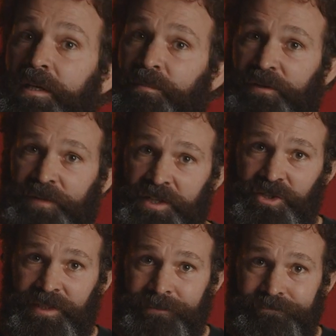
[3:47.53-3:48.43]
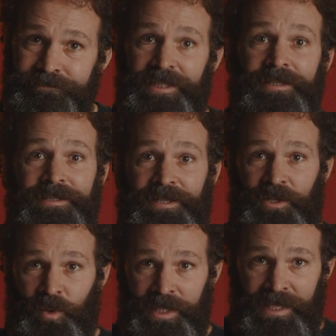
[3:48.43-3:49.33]
But eventually, they're
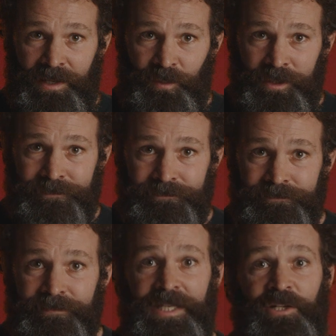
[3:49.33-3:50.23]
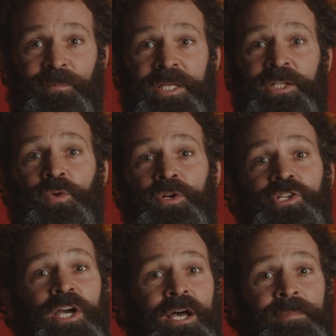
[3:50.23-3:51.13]
going to get one, and it'll be your
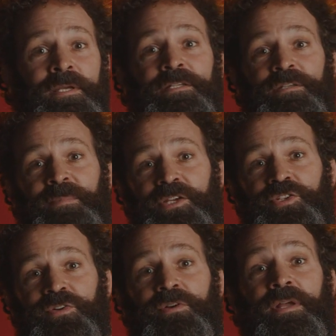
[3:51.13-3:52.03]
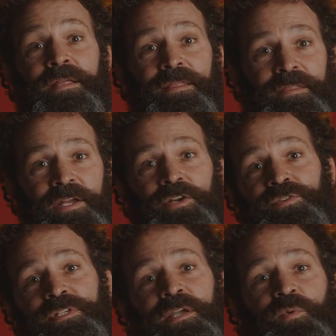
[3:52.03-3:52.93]
job to make sure they're
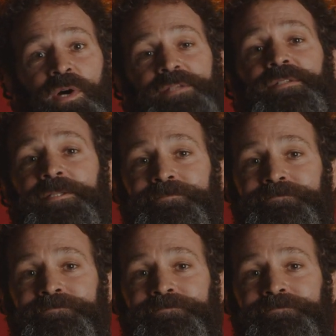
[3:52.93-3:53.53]
using it wisely.